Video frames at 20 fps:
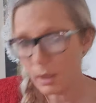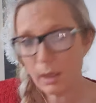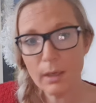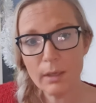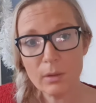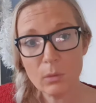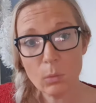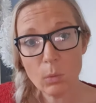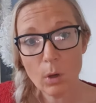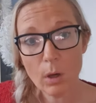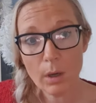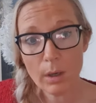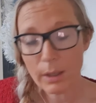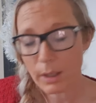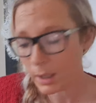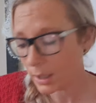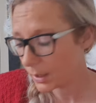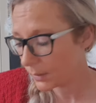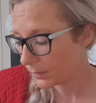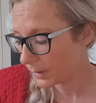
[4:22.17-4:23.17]
a little while
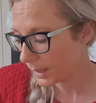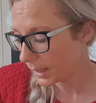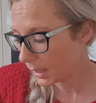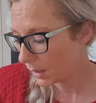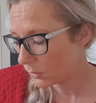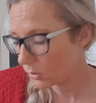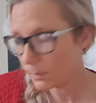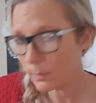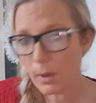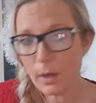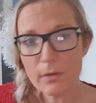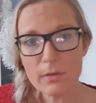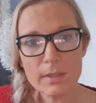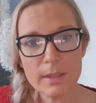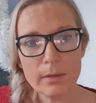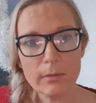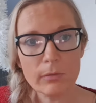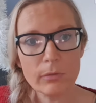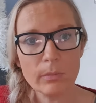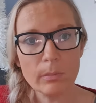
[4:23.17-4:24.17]
ago now. You might have
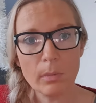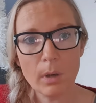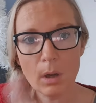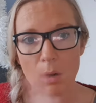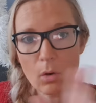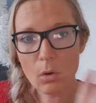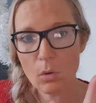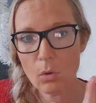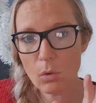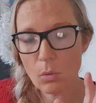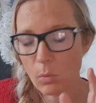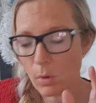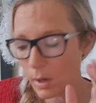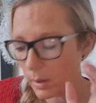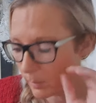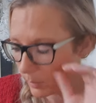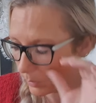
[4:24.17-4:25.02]
seen from my haul what I